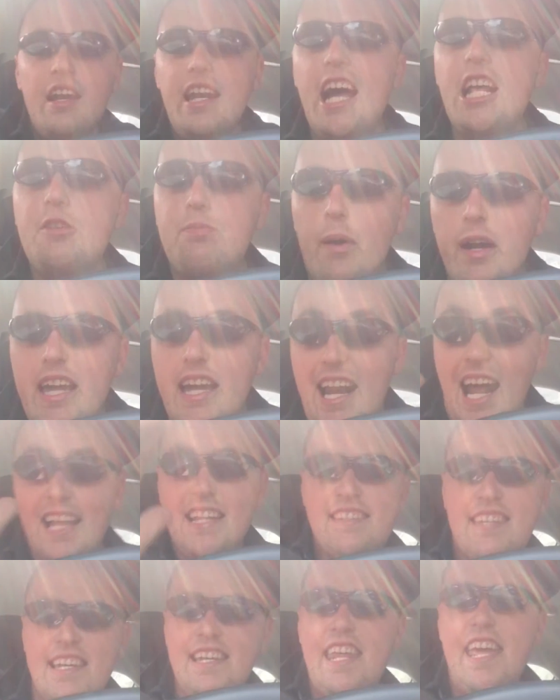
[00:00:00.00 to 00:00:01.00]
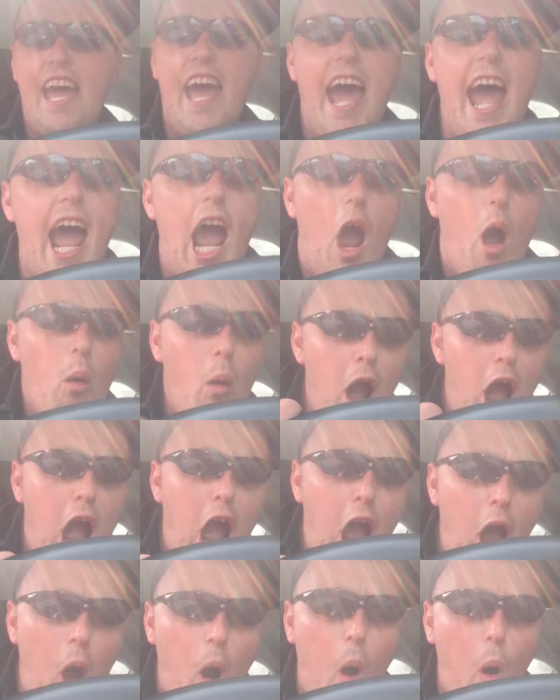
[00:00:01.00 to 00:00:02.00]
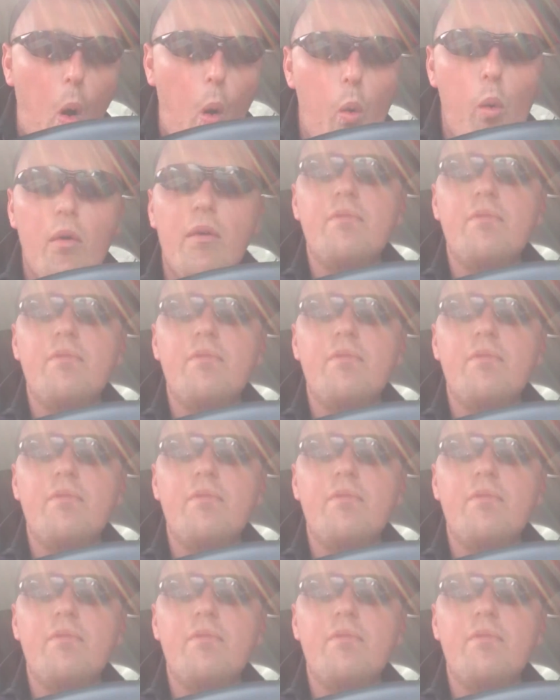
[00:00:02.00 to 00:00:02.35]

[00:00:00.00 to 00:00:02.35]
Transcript: Let's put your hands in the air. Woo!